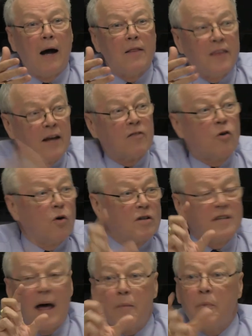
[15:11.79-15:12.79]
Then, of course,
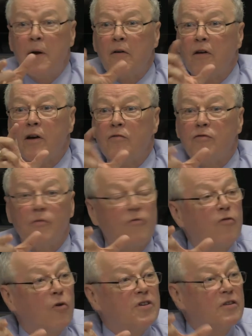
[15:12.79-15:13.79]
that period from
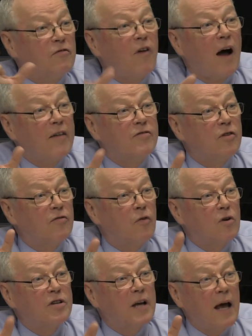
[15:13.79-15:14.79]
45 to
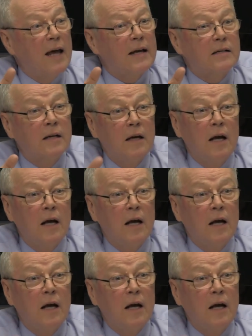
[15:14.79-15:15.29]
48,